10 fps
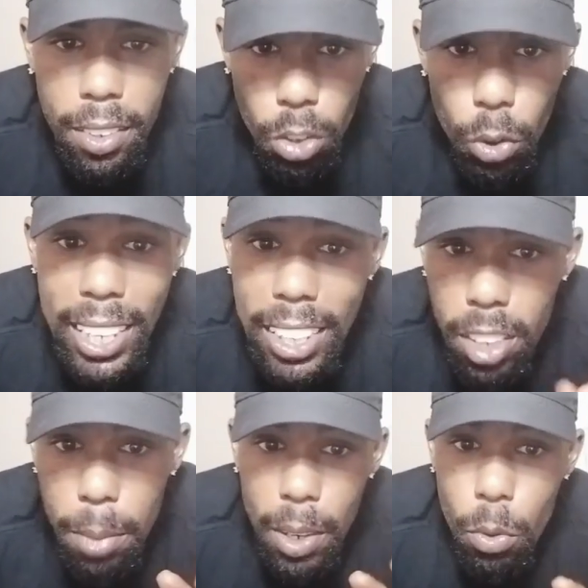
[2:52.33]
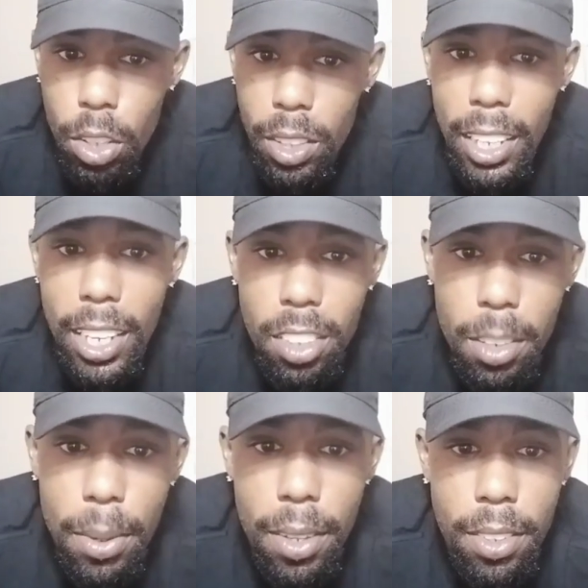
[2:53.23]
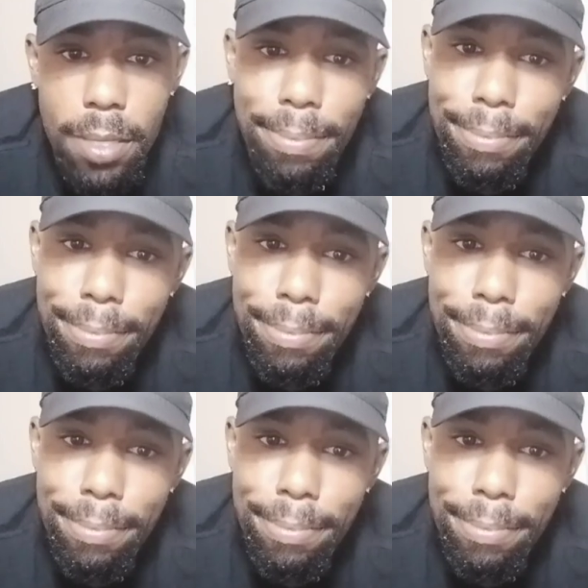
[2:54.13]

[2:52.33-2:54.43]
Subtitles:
So Egypt, and what do you think Egypt is?